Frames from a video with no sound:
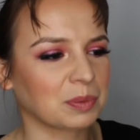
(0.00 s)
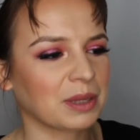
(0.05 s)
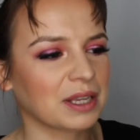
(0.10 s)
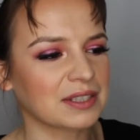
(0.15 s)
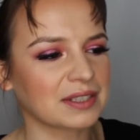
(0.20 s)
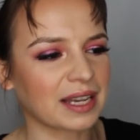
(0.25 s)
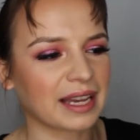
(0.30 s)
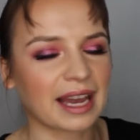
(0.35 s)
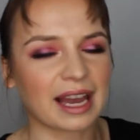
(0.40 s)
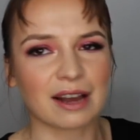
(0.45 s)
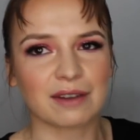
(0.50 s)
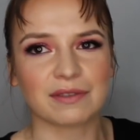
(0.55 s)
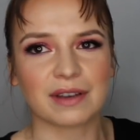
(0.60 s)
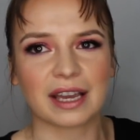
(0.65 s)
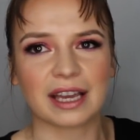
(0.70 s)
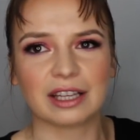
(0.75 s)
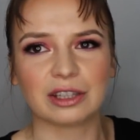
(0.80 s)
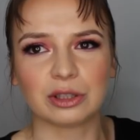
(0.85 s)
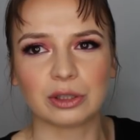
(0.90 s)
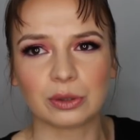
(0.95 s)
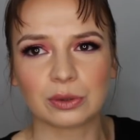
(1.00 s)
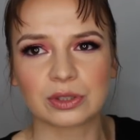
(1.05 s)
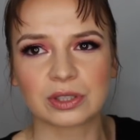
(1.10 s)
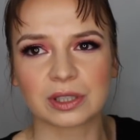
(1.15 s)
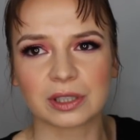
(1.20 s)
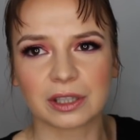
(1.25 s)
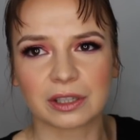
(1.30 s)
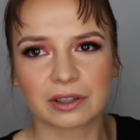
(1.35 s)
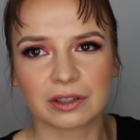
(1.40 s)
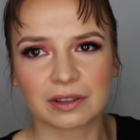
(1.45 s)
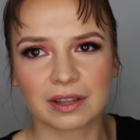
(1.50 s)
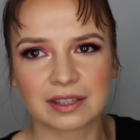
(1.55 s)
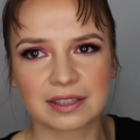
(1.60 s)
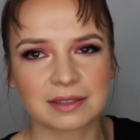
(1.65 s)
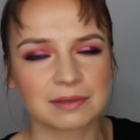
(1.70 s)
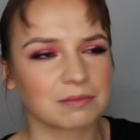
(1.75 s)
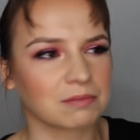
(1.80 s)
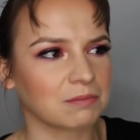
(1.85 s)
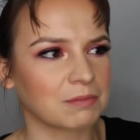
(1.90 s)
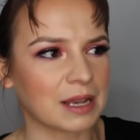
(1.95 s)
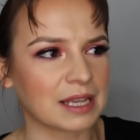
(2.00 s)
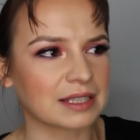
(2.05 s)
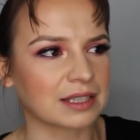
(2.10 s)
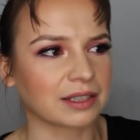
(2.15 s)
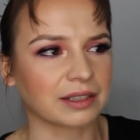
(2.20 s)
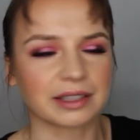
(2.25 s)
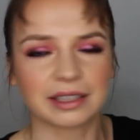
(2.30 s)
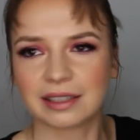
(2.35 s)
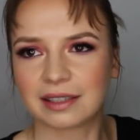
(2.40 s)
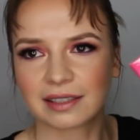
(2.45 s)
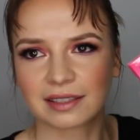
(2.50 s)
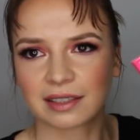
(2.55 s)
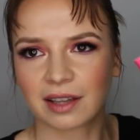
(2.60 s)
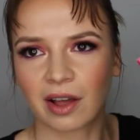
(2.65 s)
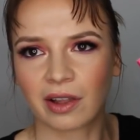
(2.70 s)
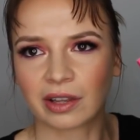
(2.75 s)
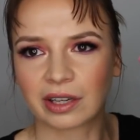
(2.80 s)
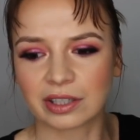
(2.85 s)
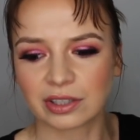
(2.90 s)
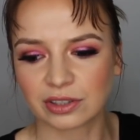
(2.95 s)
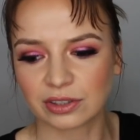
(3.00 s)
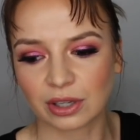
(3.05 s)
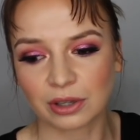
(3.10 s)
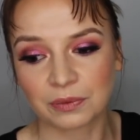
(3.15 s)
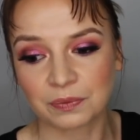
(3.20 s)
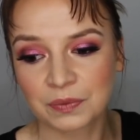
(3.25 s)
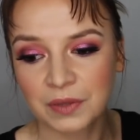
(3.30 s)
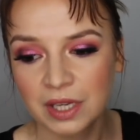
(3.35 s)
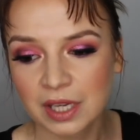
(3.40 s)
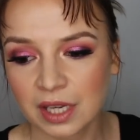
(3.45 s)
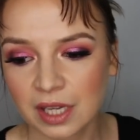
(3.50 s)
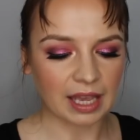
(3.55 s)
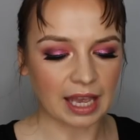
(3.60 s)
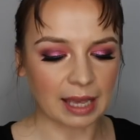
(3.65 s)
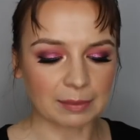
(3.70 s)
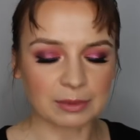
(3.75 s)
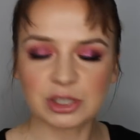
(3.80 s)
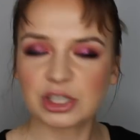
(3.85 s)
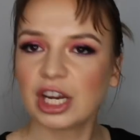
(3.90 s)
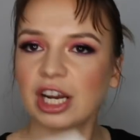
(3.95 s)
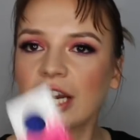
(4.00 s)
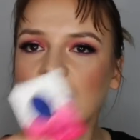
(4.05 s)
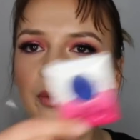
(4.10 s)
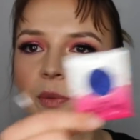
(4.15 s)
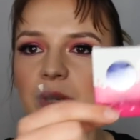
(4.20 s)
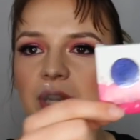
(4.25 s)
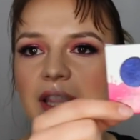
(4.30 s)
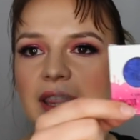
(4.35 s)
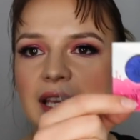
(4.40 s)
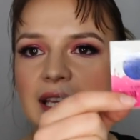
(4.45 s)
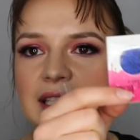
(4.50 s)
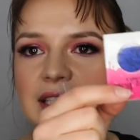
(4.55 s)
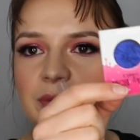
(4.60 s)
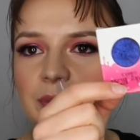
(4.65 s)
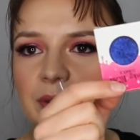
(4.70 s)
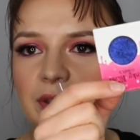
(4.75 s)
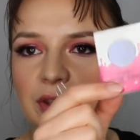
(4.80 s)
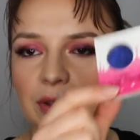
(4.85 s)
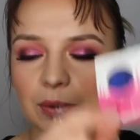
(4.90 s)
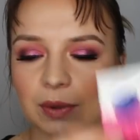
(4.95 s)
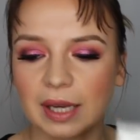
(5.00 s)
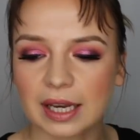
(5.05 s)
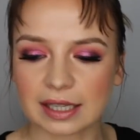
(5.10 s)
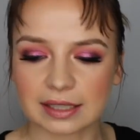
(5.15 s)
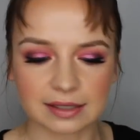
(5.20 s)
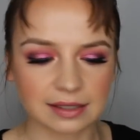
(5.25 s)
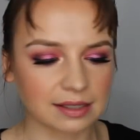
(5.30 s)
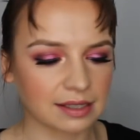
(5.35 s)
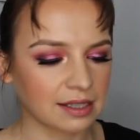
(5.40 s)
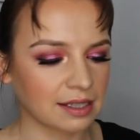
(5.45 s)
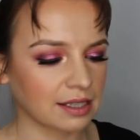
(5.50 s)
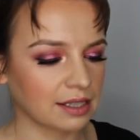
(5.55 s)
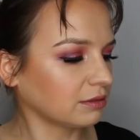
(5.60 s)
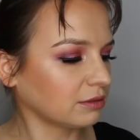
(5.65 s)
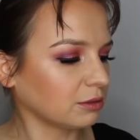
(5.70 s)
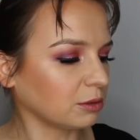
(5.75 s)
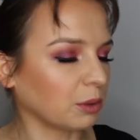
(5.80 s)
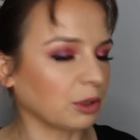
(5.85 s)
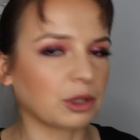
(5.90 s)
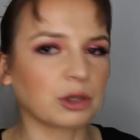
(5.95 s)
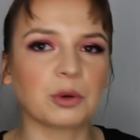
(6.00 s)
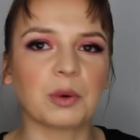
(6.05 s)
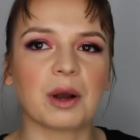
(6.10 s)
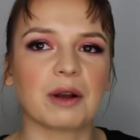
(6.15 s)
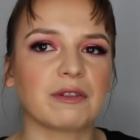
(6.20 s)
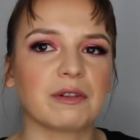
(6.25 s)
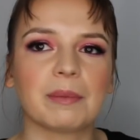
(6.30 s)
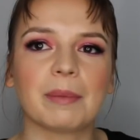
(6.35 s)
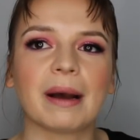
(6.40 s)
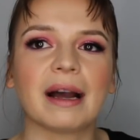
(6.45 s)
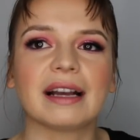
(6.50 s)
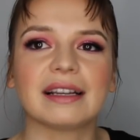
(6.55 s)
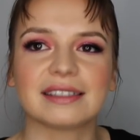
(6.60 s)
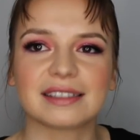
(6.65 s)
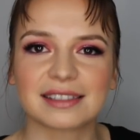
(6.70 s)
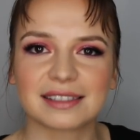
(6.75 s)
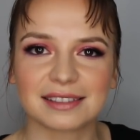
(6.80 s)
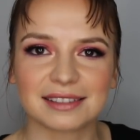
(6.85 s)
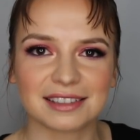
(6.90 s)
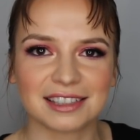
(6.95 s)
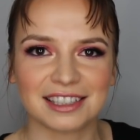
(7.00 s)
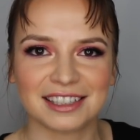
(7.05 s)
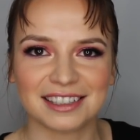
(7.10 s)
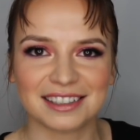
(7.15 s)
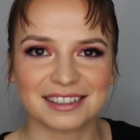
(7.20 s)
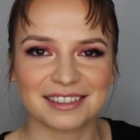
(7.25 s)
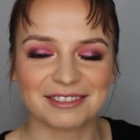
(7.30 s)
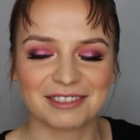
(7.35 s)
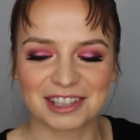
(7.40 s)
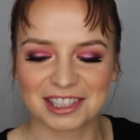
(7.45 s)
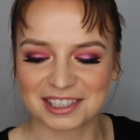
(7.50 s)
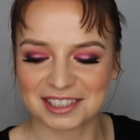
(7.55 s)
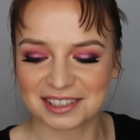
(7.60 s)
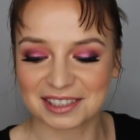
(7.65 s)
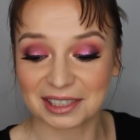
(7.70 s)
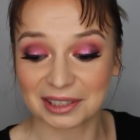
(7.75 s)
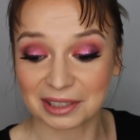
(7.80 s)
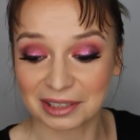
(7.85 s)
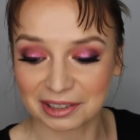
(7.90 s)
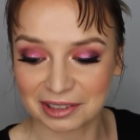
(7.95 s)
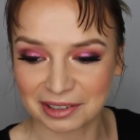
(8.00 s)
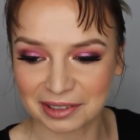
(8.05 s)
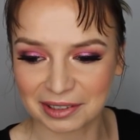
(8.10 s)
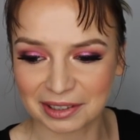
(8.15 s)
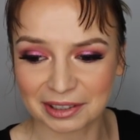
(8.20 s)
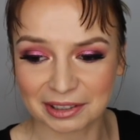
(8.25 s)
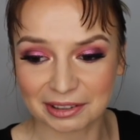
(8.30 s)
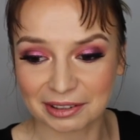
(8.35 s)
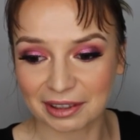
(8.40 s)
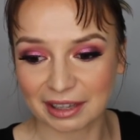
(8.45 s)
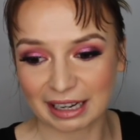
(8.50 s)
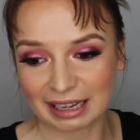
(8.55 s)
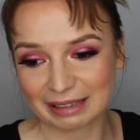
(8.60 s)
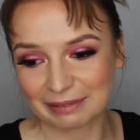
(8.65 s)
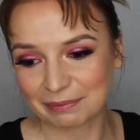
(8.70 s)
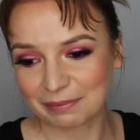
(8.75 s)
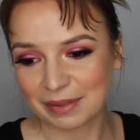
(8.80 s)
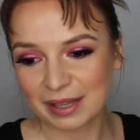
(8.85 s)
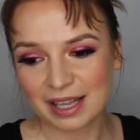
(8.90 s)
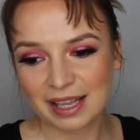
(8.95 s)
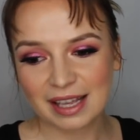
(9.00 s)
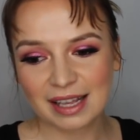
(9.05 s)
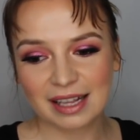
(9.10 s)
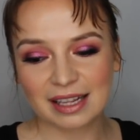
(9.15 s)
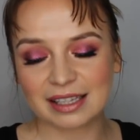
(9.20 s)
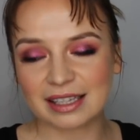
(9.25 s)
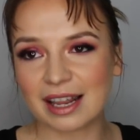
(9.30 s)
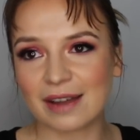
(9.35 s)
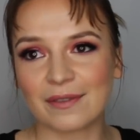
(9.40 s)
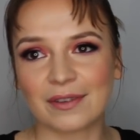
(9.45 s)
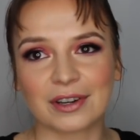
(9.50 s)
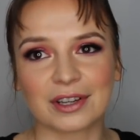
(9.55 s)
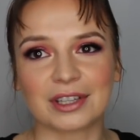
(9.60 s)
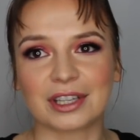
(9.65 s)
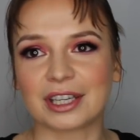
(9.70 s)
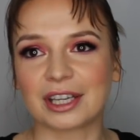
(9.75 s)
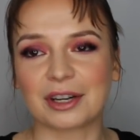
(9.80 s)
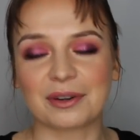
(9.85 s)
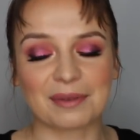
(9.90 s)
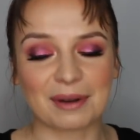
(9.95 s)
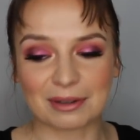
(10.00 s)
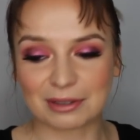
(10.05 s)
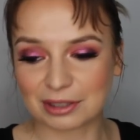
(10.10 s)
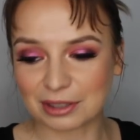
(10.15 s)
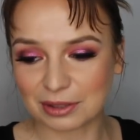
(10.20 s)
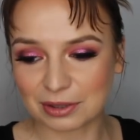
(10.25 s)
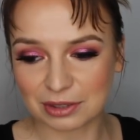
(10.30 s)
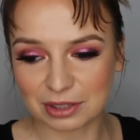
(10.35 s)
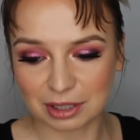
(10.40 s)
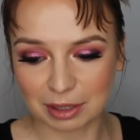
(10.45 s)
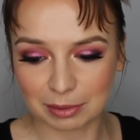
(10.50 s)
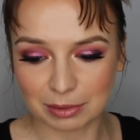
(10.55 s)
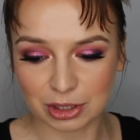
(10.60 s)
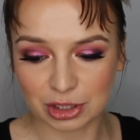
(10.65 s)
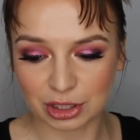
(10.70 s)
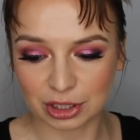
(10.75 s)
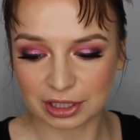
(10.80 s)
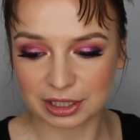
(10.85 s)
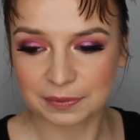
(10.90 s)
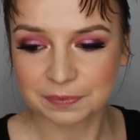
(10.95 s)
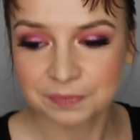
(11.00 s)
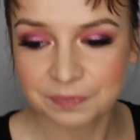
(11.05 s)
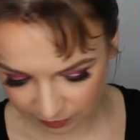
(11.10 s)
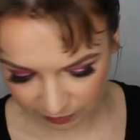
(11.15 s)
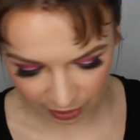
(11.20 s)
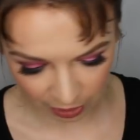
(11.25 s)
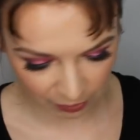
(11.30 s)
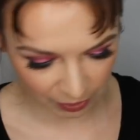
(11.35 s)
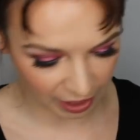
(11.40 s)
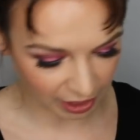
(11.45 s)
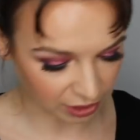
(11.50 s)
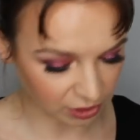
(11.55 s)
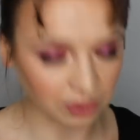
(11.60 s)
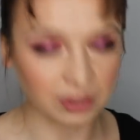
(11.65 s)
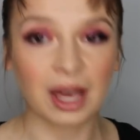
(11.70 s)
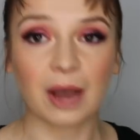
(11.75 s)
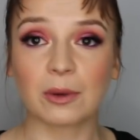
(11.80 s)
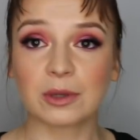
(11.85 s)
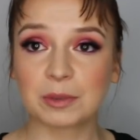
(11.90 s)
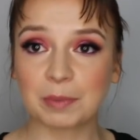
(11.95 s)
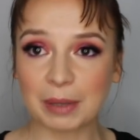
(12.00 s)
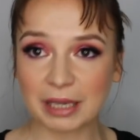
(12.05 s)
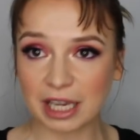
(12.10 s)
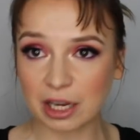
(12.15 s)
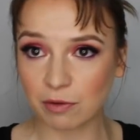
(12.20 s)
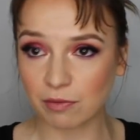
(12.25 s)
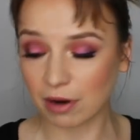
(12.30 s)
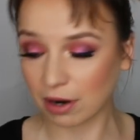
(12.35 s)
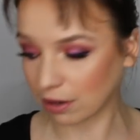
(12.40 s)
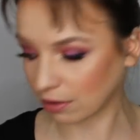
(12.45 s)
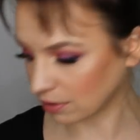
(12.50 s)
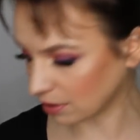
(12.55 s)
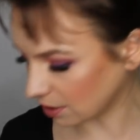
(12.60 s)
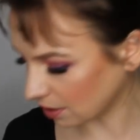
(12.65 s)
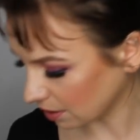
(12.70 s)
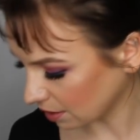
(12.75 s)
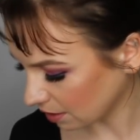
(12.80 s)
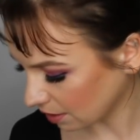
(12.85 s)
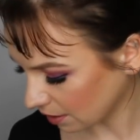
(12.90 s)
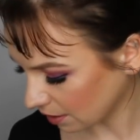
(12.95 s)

Plus I have a loose glitter that's basically this color, so I'm sharing one of these with you guys, with whoever buys the Stila glitter that I'm never gonna get around to using, I'm sure. Okay, so that was Pinky Rose.